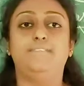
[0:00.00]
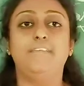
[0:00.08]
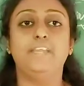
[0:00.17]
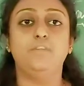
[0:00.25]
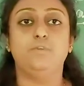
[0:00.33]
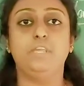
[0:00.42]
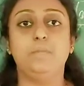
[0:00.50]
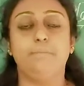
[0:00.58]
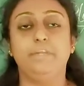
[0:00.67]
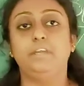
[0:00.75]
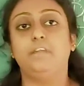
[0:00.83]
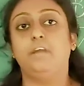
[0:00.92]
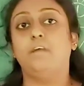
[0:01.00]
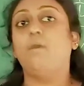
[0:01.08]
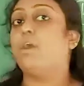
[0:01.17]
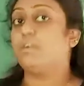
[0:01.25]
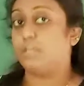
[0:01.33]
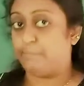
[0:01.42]
when you keep it in a
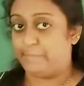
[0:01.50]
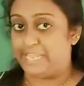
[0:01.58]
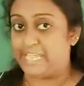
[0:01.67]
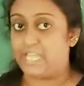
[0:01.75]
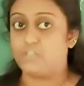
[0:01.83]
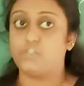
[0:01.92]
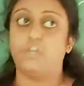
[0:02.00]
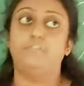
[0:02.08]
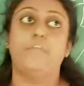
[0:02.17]
hotter place or